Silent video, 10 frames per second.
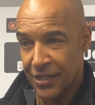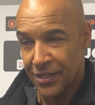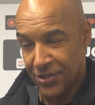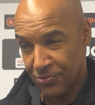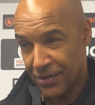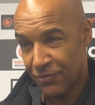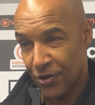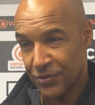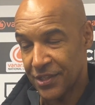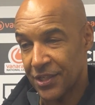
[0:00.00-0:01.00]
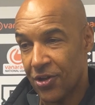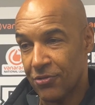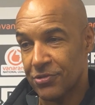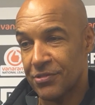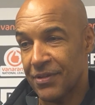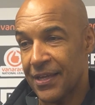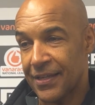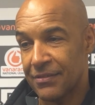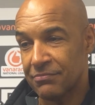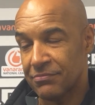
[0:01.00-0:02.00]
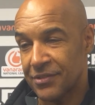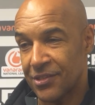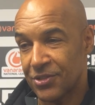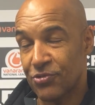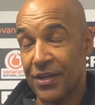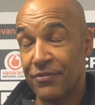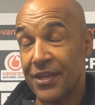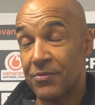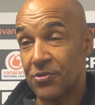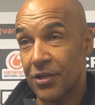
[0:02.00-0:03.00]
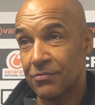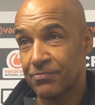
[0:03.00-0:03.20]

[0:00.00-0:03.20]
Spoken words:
who were involved in the goals. You know, it's great for them as well.